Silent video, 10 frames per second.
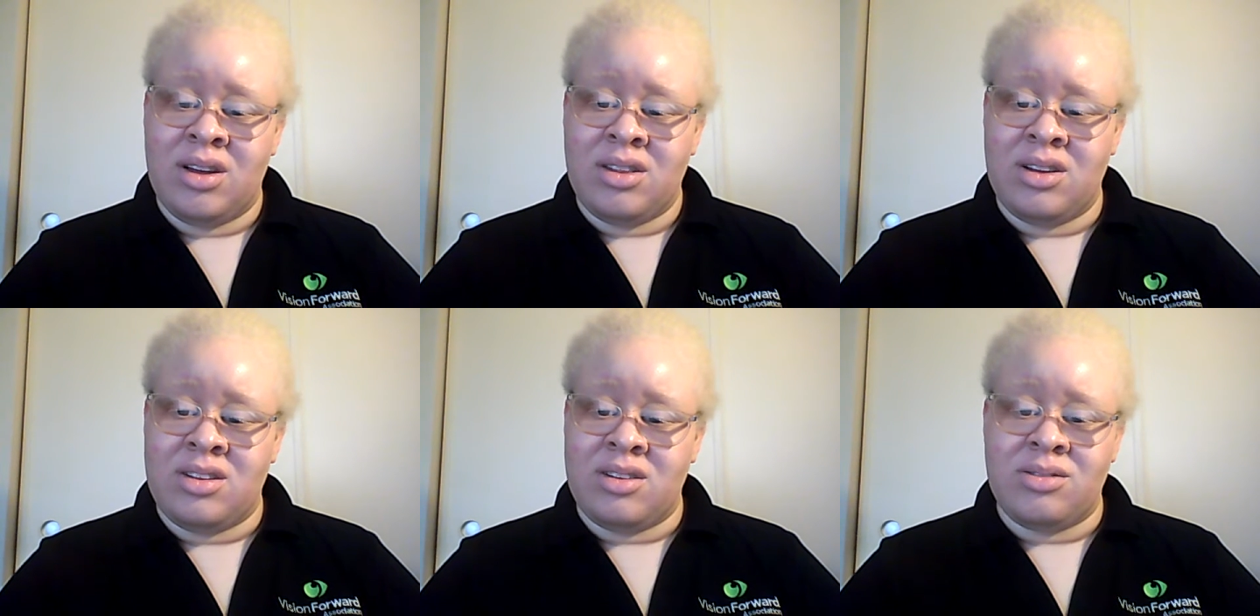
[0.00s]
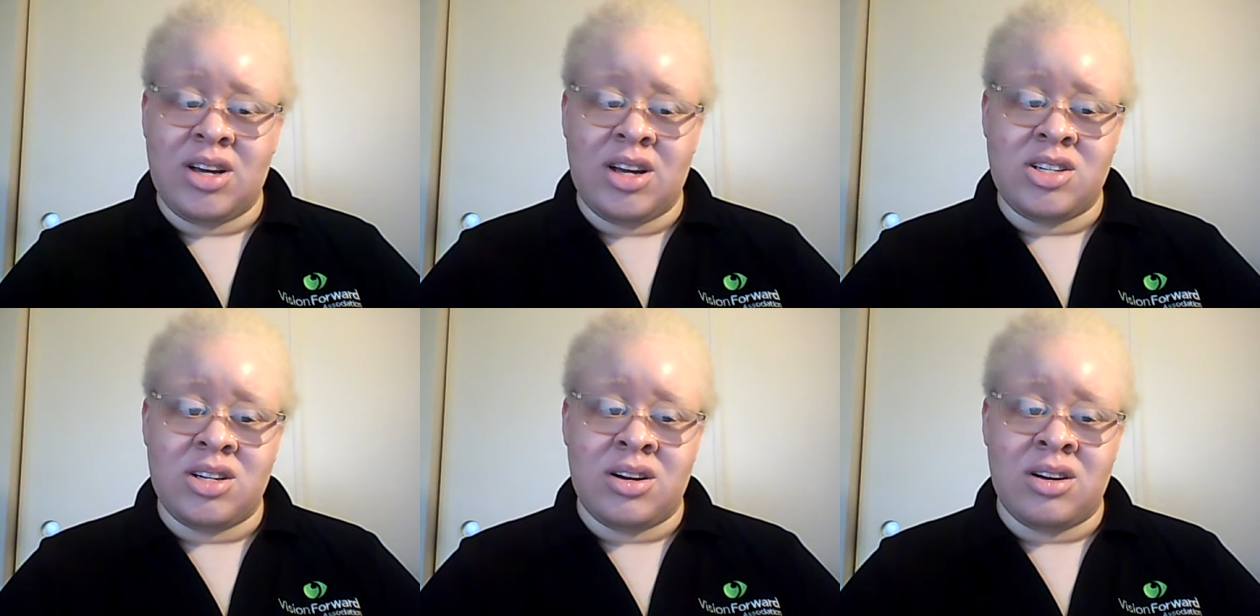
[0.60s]
the
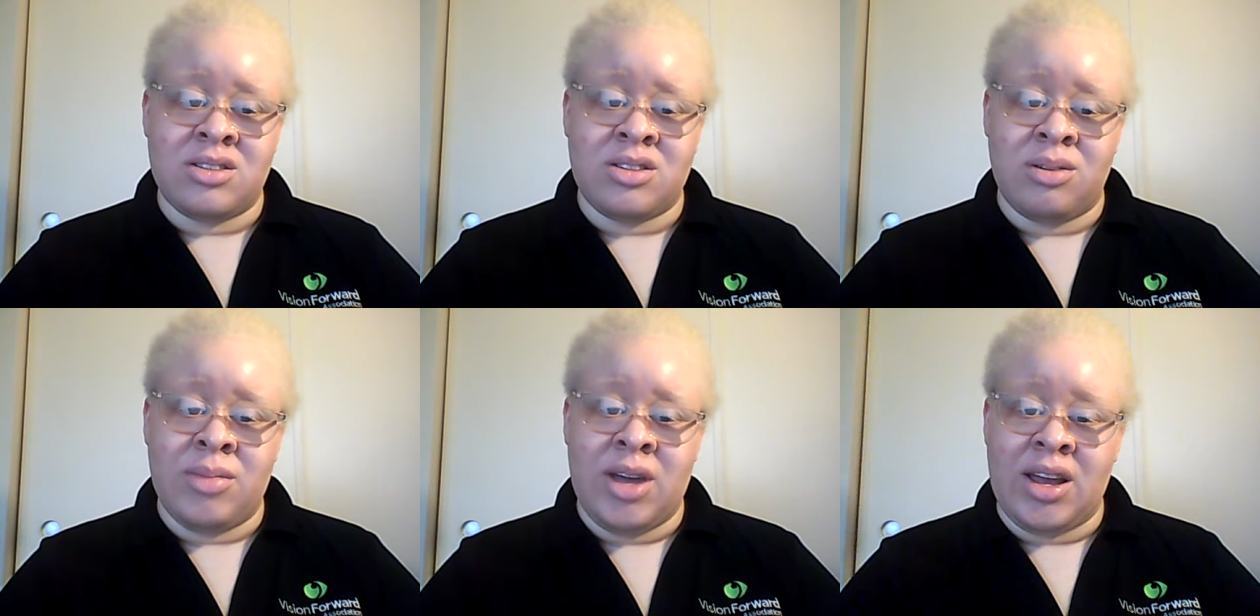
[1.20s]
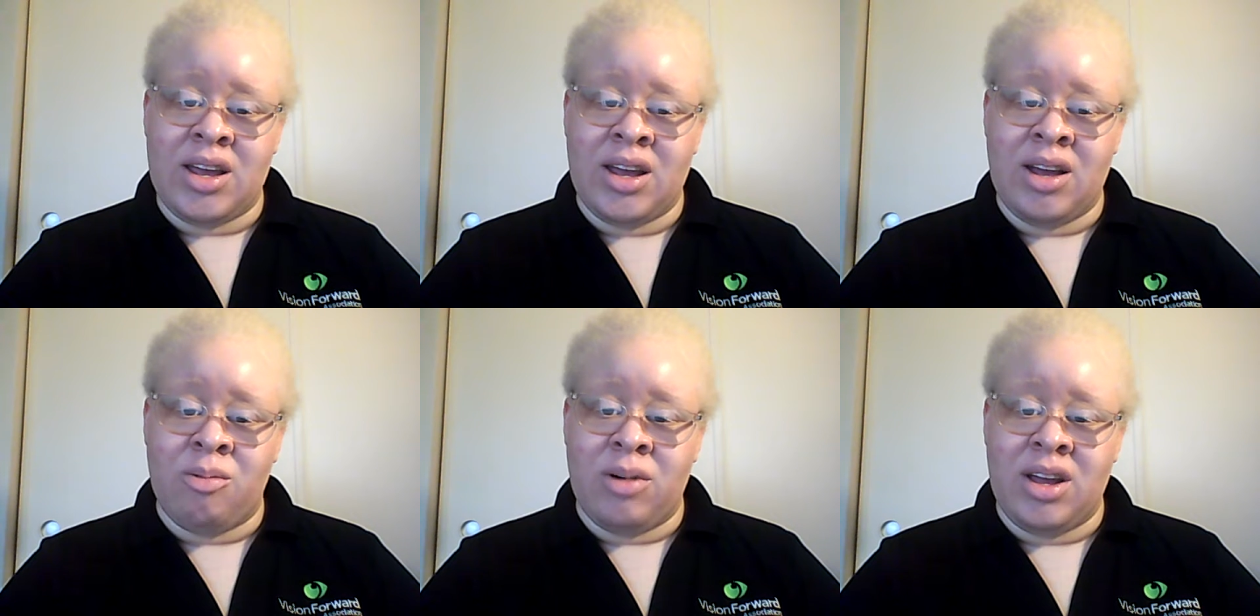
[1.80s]
temptation also make a
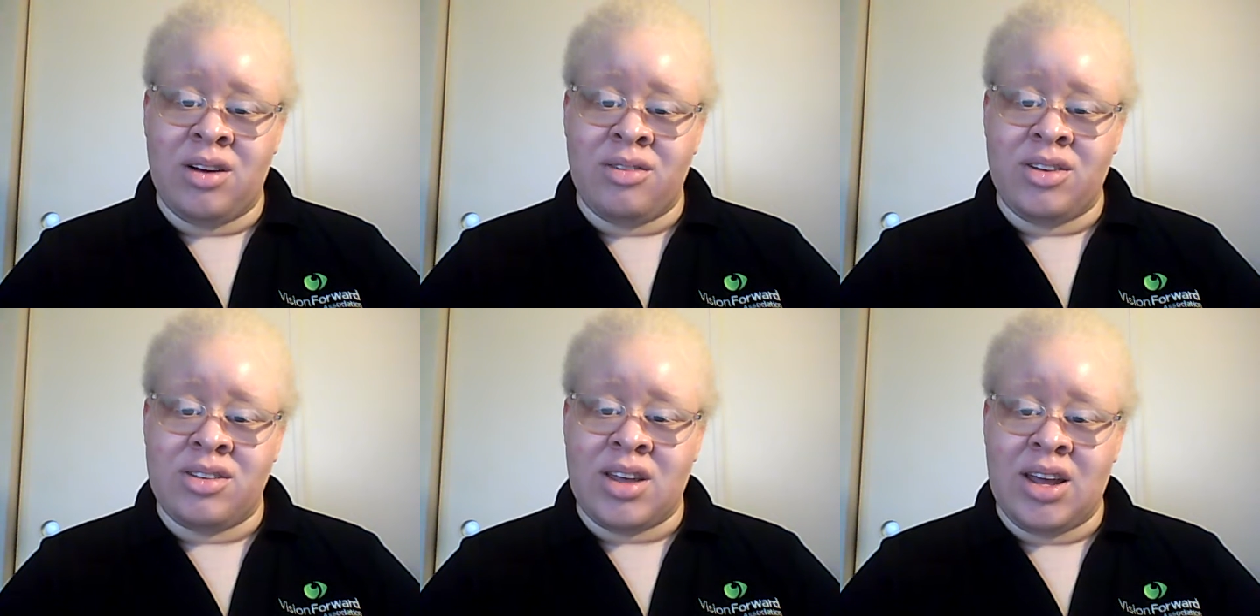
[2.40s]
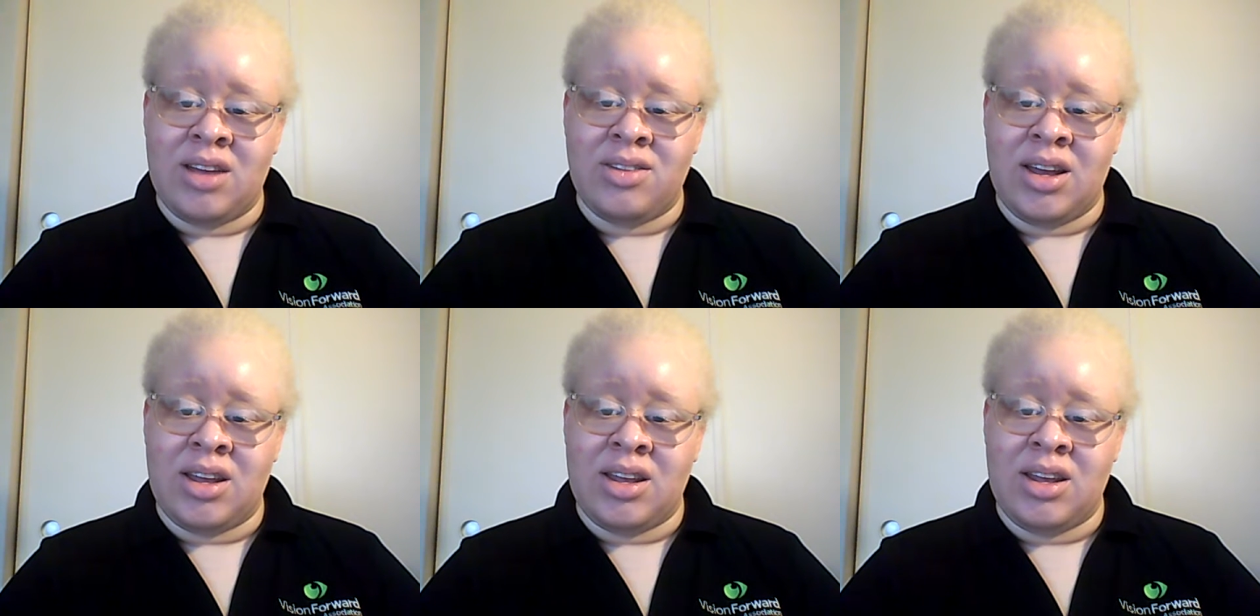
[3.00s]
way of escape
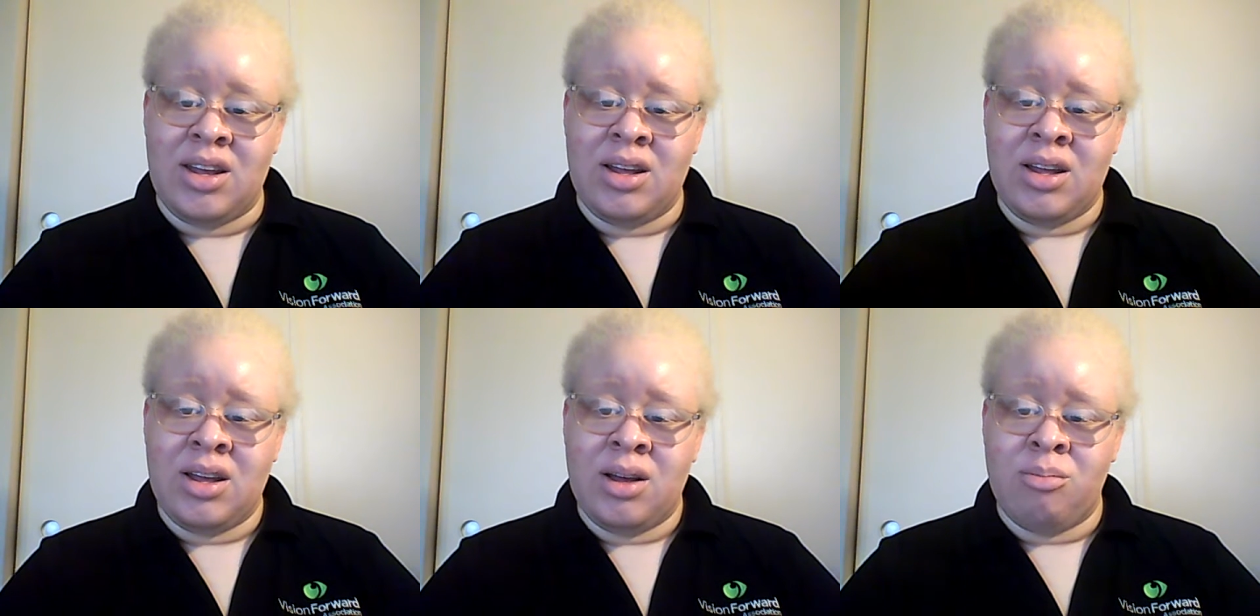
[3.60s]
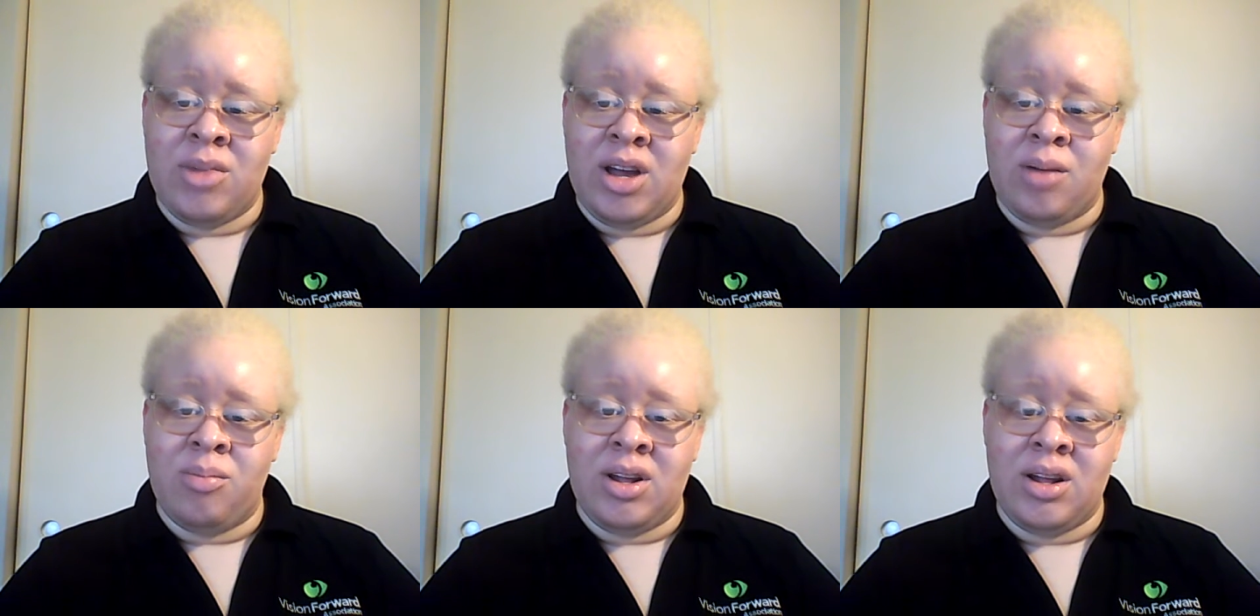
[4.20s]
that ye may
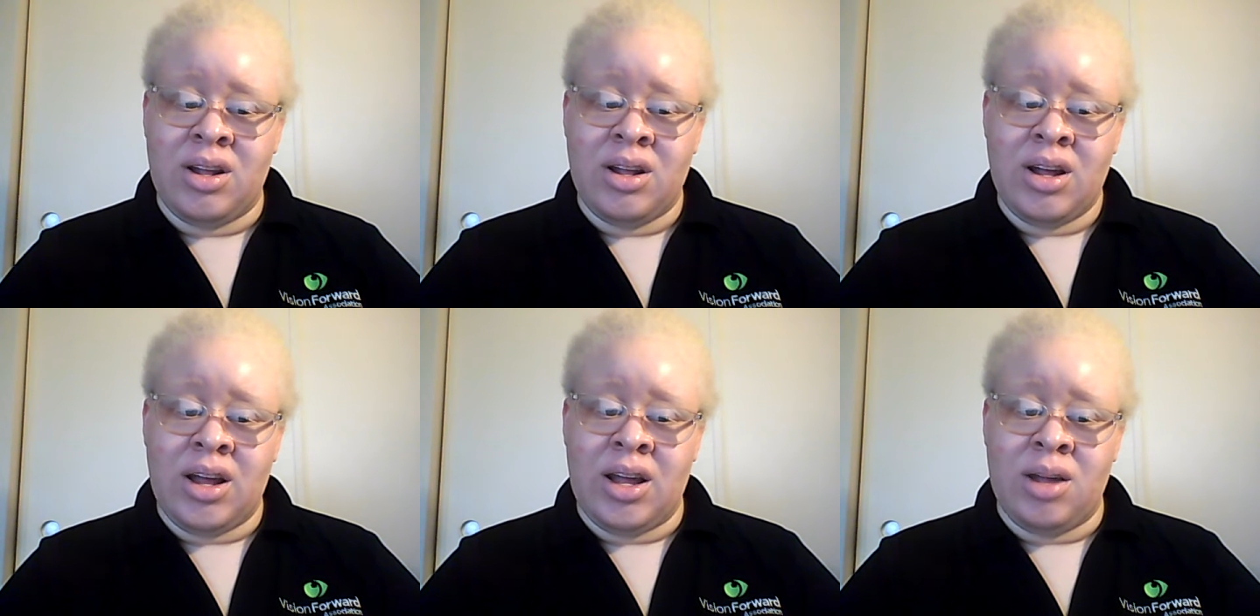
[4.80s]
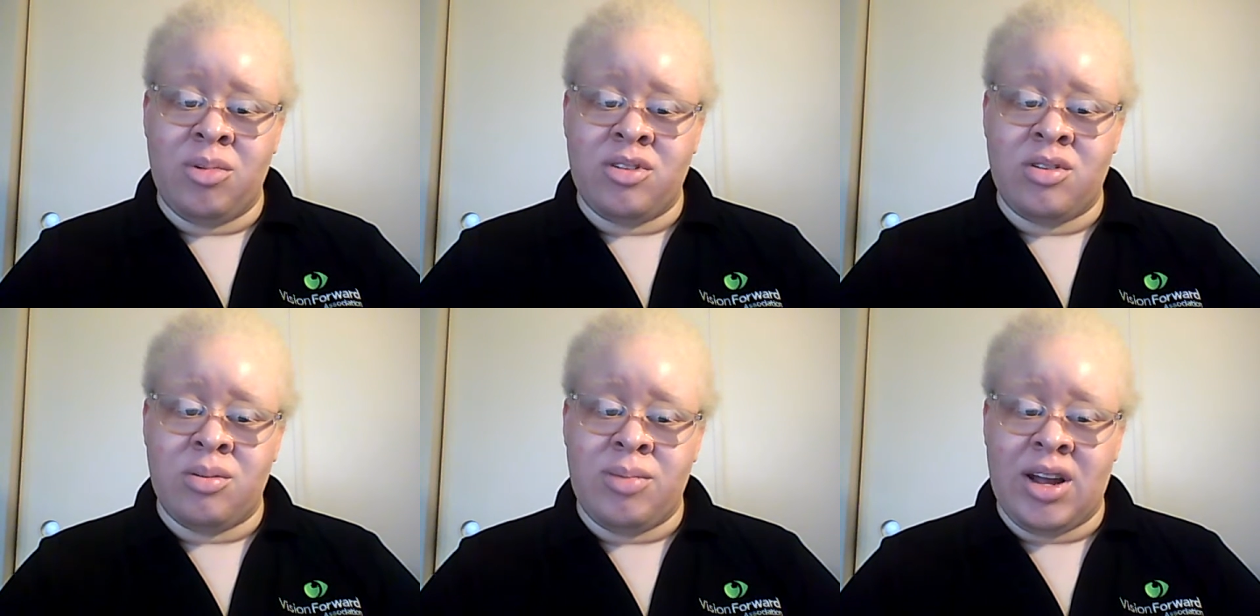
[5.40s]
be able
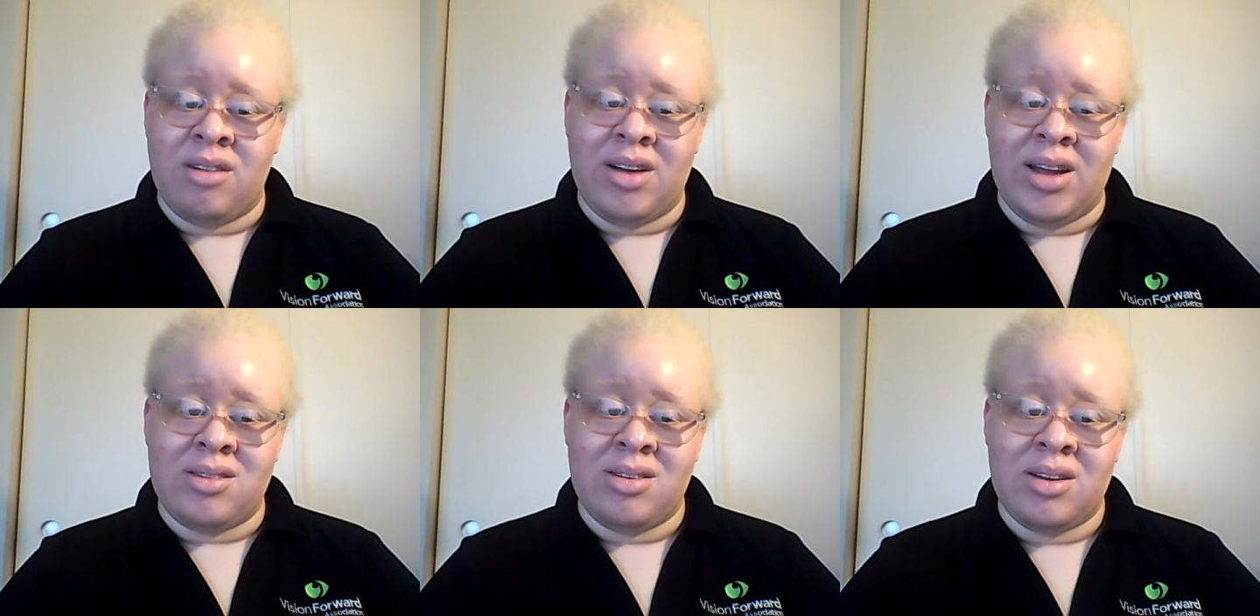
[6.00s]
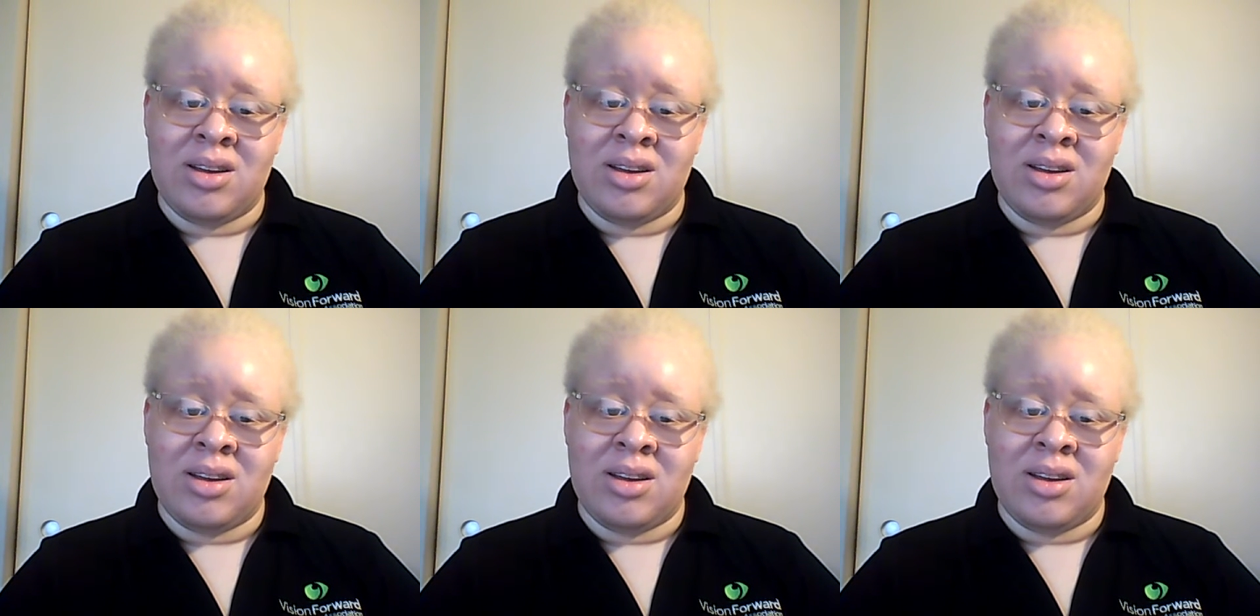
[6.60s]
to bear it.